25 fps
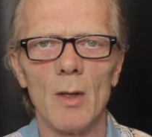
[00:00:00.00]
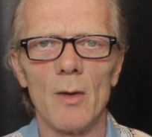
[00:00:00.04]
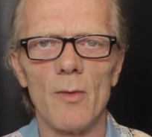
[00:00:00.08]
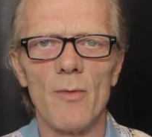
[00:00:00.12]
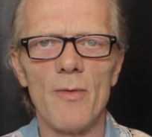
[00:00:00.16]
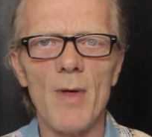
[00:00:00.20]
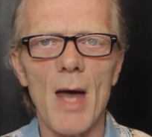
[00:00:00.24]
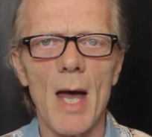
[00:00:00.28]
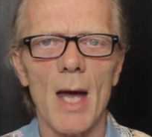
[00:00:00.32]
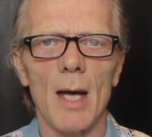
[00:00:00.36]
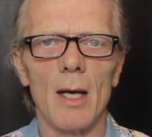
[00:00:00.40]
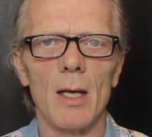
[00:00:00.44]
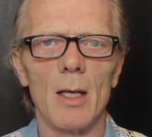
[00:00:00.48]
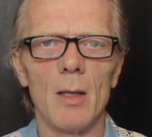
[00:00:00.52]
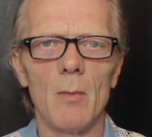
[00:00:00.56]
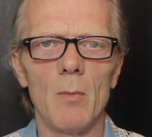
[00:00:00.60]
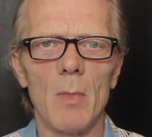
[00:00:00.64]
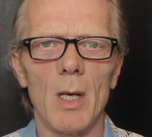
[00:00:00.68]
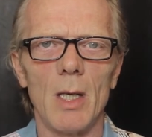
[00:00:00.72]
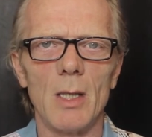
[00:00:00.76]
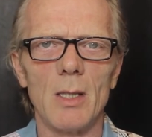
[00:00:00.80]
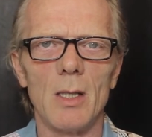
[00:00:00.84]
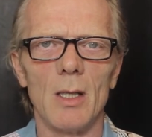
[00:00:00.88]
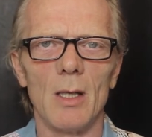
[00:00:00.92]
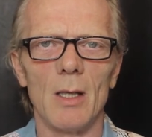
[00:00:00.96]
That
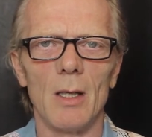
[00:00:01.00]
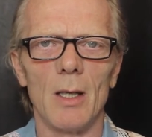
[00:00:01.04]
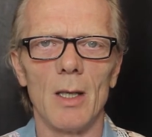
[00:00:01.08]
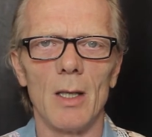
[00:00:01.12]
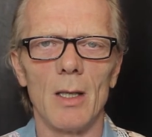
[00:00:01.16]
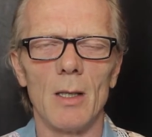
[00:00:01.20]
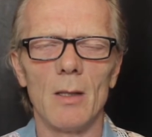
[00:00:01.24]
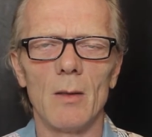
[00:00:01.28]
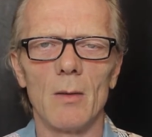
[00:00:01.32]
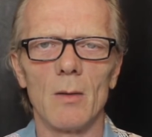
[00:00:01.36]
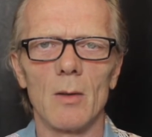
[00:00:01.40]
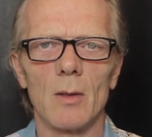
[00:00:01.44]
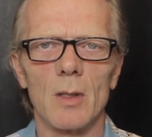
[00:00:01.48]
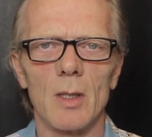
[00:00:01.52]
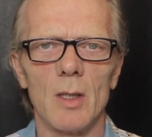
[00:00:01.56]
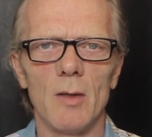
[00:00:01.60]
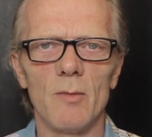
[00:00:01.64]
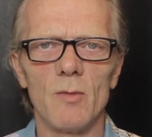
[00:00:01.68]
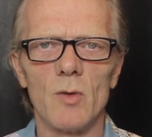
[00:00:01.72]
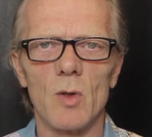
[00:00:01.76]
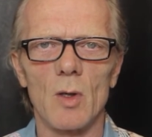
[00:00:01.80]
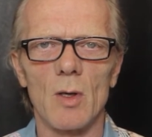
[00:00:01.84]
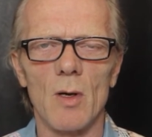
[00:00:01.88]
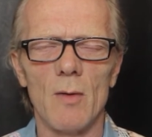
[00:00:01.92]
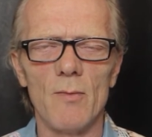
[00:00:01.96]
immediately
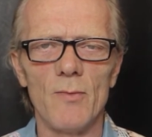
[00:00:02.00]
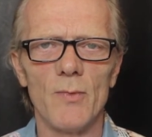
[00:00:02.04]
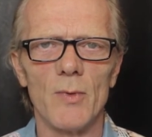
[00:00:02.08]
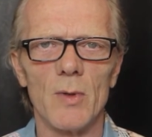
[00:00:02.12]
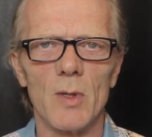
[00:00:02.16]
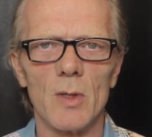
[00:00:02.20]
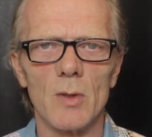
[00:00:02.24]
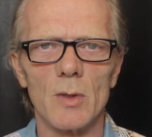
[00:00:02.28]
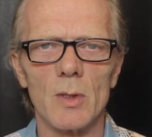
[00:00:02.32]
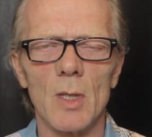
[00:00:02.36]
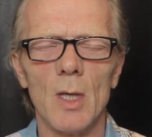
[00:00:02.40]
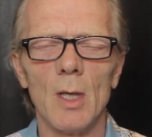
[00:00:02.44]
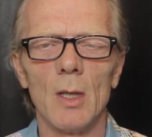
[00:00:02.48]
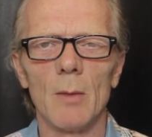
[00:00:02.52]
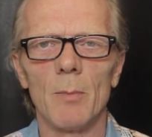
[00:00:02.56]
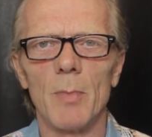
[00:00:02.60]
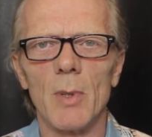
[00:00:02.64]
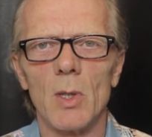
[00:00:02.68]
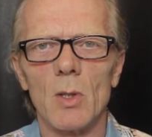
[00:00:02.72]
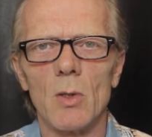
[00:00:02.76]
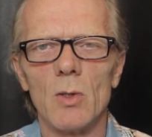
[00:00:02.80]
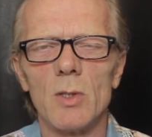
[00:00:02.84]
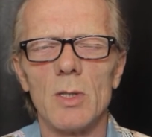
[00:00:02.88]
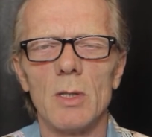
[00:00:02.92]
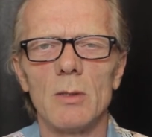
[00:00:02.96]
gives you confidence
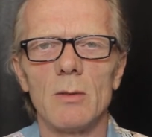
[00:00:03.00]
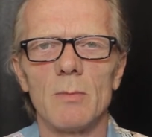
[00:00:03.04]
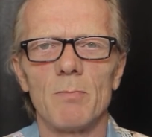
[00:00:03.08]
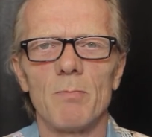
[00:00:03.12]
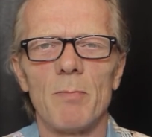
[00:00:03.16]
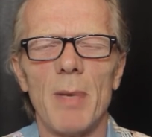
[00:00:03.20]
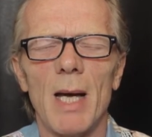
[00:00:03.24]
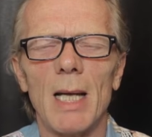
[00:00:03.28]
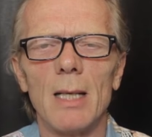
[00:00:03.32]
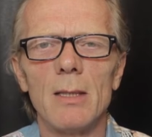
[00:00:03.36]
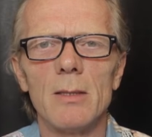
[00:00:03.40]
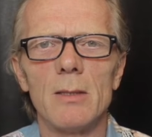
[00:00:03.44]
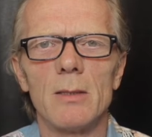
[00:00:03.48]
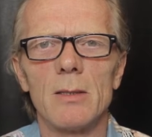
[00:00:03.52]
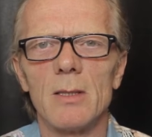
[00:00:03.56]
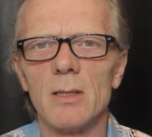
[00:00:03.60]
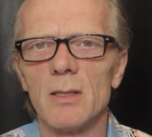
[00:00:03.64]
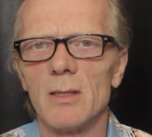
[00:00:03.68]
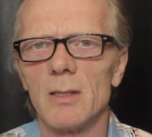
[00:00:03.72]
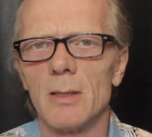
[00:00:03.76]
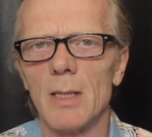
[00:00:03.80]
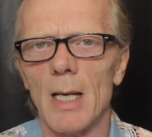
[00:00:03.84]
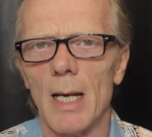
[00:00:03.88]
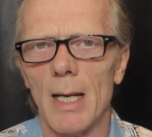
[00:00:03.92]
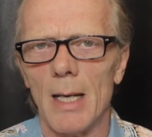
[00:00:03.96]
because it
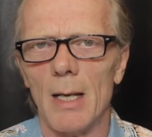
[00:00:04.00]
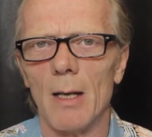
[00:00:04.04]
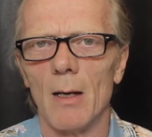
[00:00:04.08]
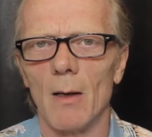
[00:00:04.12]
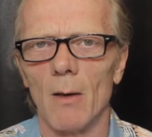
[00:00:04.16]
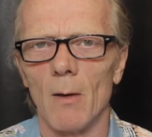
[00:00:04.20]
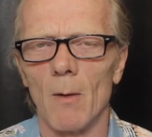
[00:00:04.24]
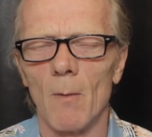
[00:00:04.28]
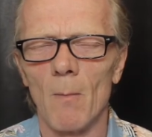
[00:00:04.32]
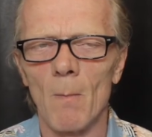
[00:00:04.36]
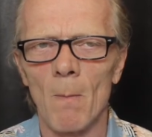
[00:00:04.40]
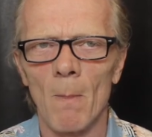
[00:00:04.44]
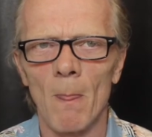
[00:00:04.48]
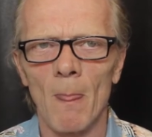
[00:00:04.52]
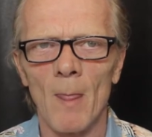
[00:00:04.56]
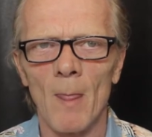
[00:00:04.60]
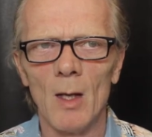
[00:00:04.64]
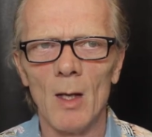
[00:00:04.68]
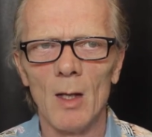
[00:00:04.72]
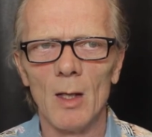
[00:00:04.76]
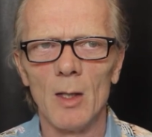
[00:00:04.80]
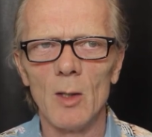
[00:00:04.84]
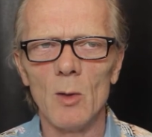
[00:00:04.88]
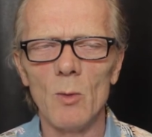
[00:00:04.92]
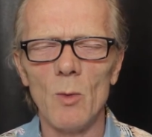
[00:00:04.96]
balances it out.
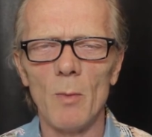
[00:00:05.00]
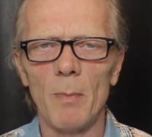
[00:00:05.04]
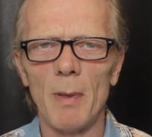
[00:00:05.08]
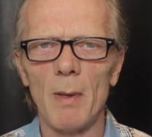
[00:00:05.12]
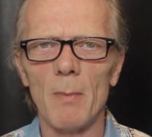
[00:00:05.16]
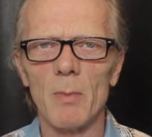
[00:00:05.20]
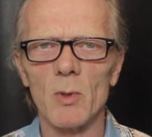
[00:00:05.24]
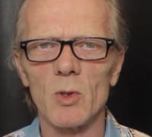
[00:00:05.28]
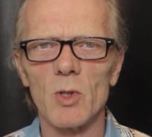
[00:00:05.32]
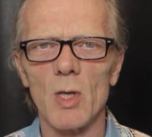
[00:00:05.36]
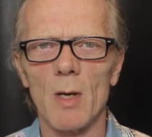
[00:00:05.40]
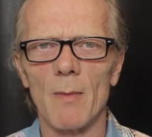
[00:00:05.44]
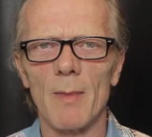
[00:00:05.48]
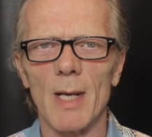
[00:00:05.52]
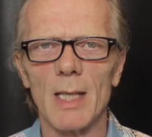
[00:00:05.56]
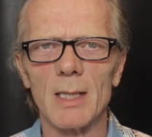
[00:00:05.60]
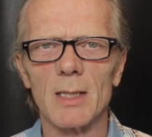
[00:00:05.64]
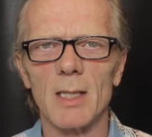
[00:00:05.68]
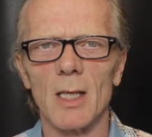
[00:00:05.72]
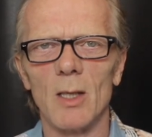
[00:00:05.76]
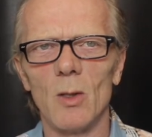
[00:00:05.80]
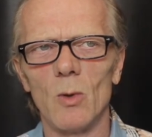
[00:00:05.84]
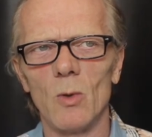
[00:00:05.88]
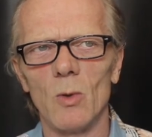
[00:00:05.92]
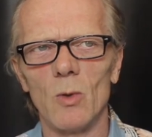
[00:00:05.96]
You know, when people turn around and
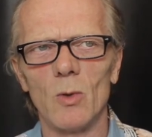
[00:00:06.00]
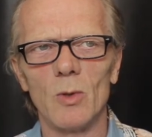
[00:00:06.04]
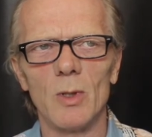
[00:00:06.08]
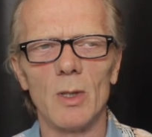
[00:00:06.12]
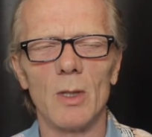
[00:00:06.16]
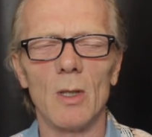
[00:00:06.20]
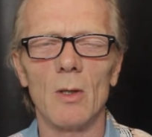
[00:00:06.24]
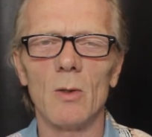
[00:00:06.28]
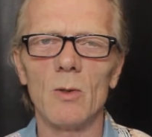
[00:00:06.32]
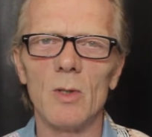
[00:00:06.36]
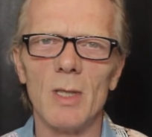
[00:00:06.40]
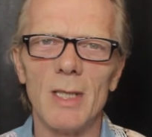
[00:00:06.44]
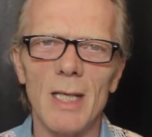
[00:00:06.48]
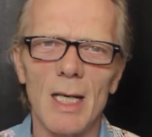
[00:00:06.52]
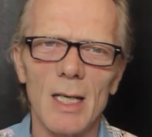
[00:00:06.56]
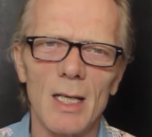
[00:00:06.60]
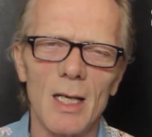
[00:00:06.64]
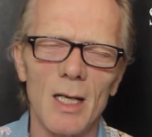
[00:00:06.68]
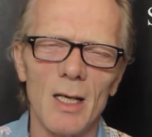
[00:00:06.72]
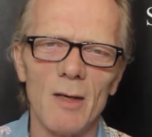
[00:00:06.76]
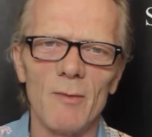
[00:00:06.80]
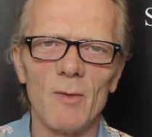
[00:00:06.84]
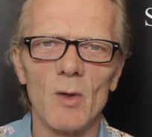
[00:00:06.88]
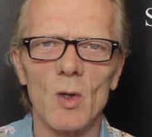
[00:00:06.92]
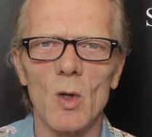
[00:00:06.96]
say, oh, you know, you're
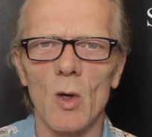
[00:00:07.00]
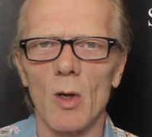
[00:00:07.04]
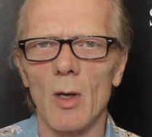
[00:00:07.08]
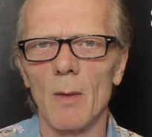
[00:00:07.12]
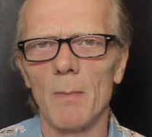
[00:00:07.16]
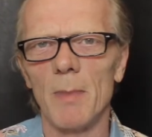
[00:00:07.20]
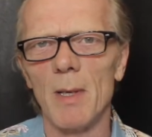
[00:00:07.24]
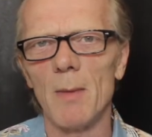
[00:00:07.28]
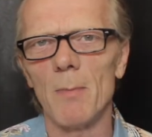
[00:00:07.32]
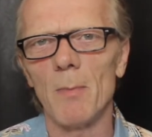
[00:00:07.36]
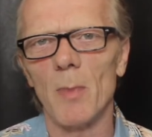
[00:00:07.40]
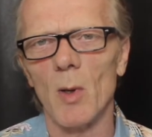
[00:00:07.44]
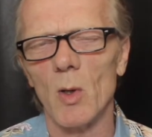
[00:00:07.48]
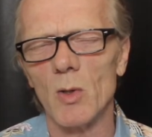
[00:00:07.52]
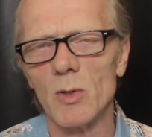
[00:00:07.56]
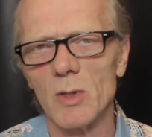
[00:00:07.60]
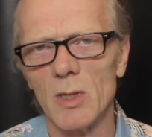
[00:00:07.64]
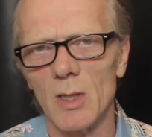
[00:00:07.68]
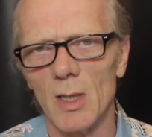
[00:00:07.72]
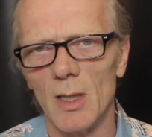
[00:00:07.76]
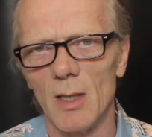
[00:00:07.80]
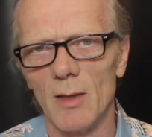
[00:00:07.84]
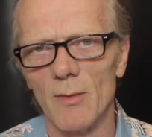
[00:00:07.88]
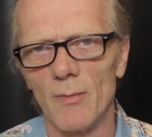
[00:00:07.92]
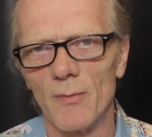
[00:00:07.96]
negative, you've got to be
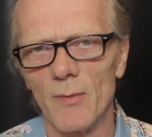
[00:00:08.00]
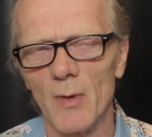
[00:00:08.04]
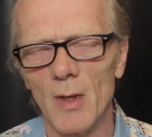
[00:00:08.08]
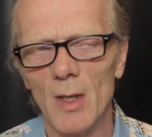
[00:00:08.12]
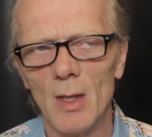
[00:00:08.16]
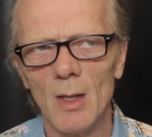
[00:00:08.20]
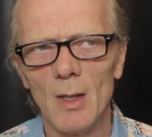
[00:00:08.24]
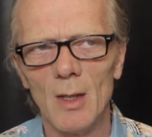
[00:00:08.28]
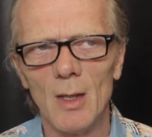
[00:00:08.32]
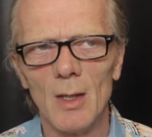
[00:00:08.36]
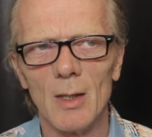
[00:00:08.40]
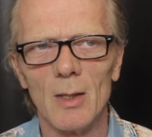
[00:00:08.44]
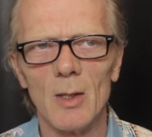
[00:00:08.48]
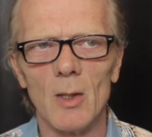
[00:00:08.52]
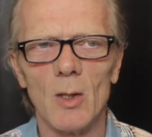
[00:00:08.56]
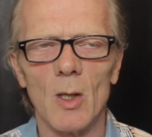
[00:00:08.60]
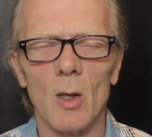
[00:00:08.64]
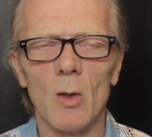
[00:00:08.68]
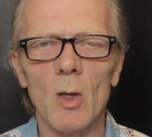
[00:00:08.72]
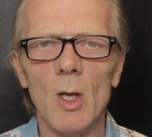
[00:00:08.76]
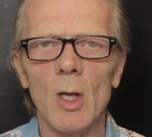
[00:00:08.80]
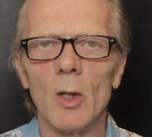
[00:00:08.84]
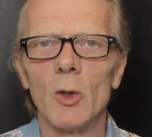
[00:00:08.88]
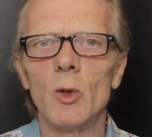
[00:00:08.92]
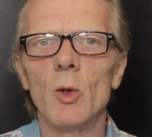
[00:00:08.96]
positive. You
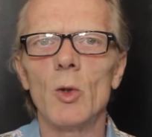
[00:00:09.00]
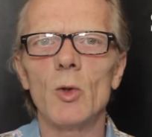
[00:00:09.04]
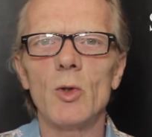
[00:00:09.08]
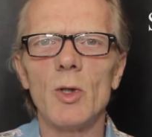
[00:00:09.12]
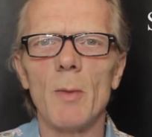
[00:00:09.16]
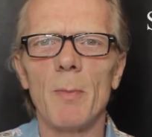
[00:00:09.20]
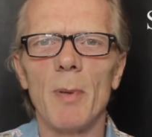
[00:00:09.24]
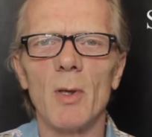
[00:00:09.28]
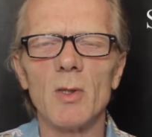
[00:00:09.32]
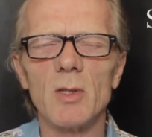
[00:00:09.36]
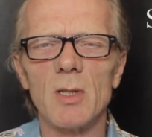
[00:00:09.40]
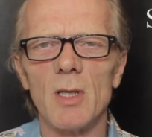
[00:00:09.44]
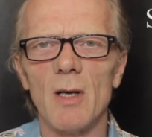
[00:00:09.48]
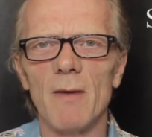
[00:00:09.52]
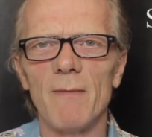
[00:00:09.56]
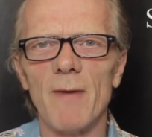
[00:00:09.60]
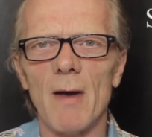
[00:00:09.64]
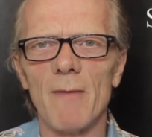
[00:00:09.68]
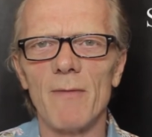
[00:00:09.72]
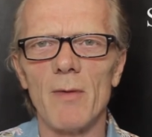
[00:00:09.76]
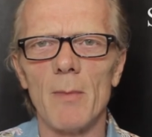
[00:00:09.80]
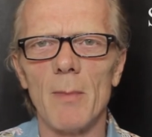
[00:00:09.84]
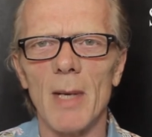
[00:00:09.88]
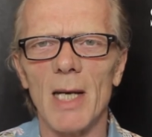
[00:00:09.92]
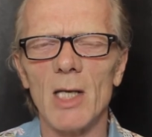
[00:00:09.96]
know, use your positive
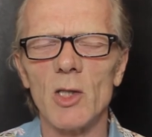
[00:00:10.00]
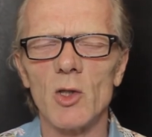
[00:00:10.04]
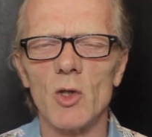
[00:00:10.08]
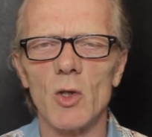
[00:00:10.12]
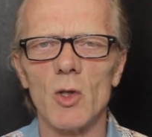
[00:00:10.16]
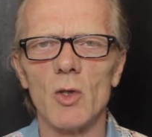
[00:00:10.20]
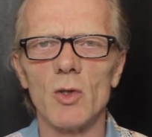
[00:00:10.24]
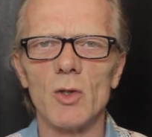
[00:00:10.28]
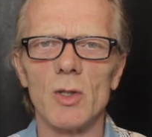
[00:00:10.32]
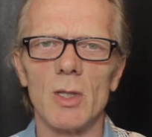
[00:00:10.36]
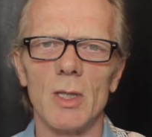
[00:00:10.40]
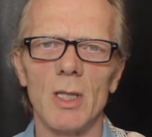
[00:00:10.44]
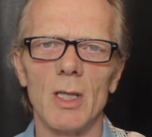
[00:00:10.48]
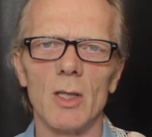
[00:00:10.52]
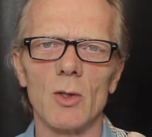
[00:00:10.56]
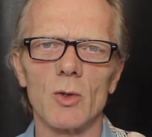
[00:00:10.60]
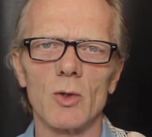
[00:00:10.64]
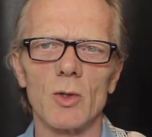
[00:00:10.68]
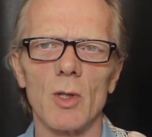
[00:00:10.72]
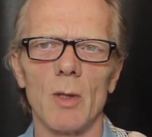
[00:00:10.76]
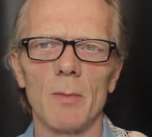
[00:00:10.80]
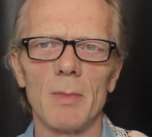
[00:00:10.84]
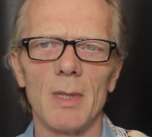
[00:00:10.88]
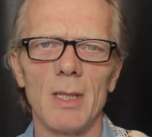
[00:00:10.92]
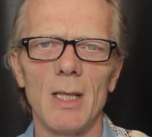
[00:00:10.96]
affirmations and it'll
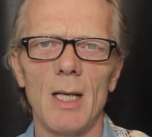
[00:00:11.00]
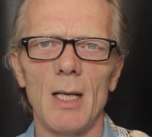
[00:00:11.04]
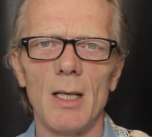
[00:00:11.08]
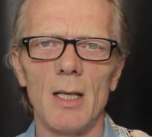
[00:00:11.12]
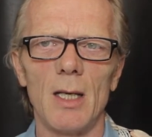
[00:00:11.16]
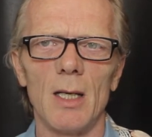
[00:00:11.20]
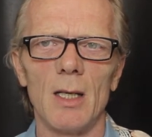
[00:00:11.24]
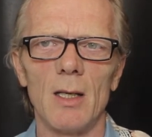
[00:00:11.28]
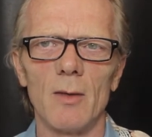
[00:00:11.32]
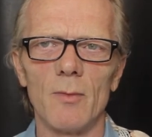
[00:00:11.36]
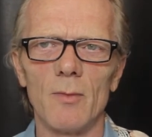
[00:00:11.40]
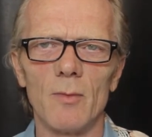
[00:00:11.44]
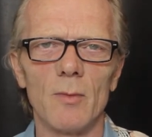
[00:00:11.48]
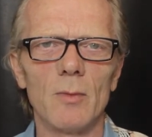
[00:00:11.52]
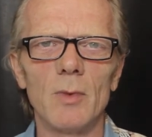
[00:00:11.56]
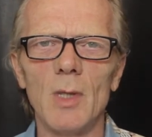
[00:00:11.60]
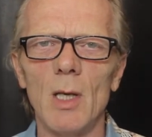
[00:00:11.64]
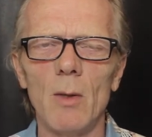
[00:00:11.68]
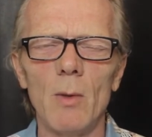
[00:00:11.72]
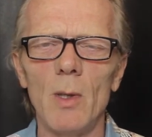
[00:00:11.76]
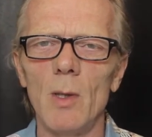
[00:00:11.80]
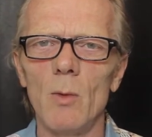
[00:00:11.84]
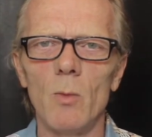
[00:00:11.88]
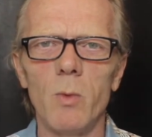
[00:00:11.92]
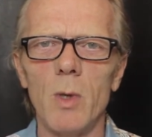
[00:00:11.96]
stop the negative.
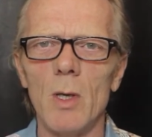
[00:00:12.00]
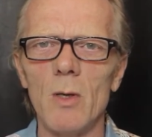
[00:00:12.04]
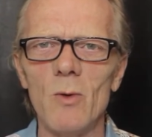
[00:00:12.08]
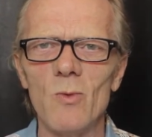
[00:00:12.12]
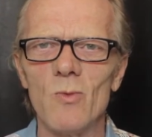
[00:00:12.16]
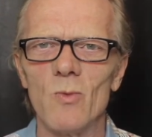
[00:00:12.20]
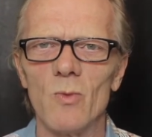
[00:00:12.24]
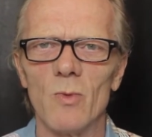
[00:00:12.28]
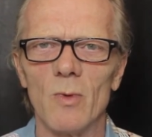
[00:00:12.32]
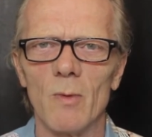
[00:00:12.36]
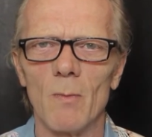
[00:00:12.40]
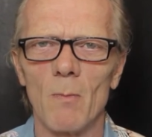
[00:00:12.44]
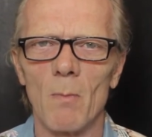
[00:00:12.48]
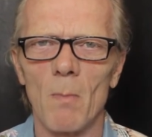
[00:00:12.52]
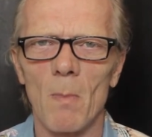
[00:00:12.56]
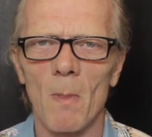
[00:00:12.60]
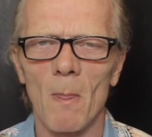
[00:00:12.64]
No, it won't.